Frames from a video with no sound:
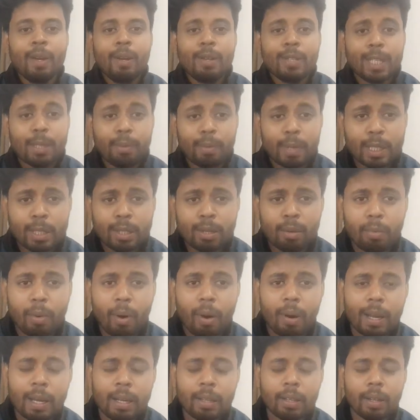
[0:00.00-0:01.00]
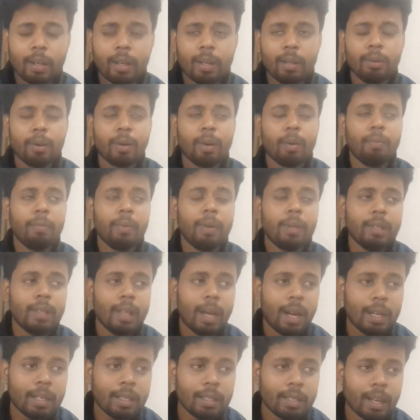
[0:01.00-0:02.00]
So first of all, you remember
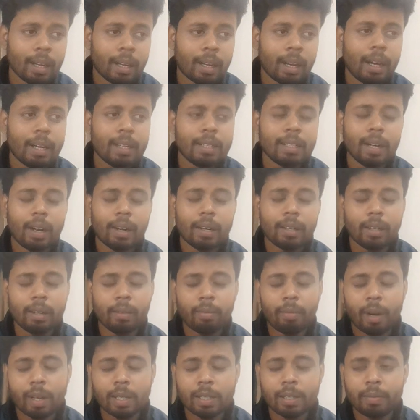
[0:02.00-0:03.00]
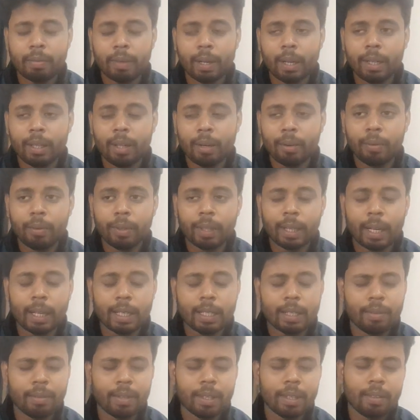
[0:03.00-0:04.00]
that the Great Charter passed by the Queen
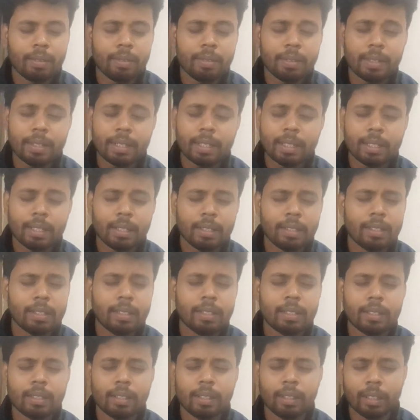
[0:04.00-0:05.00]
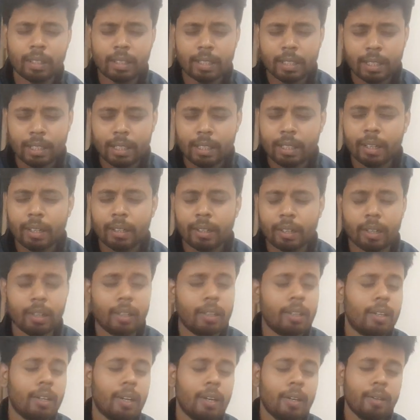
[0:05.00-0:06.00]
Elizabeth I in
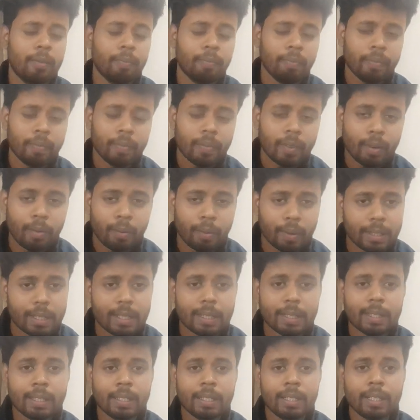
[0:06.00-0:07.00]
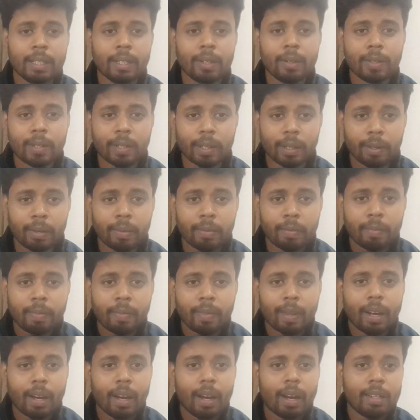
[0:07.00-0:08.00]
1600,
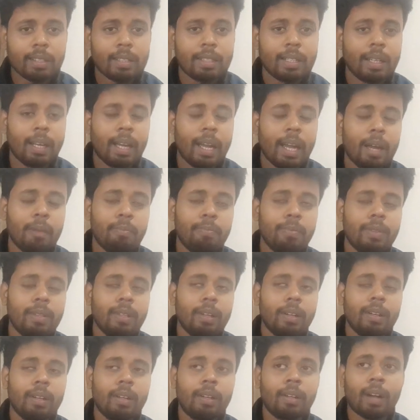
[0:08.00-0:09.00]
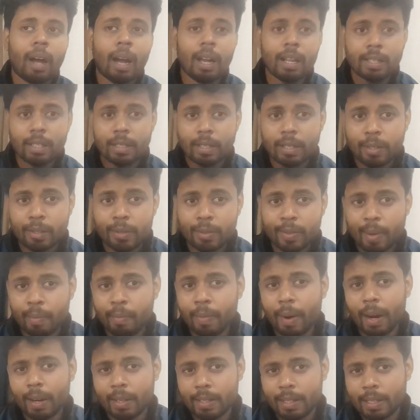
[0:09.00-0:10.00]
and she gave the right to the
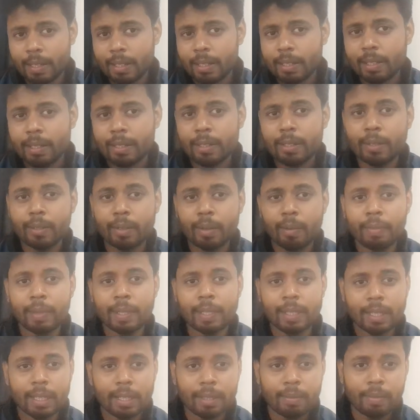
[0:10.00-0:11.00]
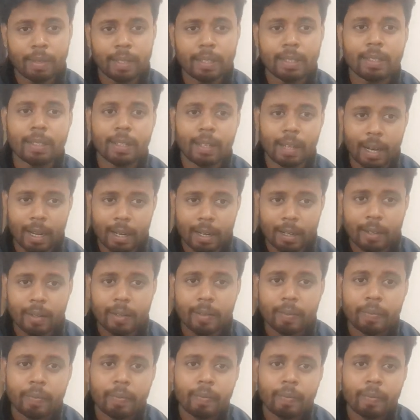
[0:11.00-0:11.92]
merchants, to the businessmen, trader,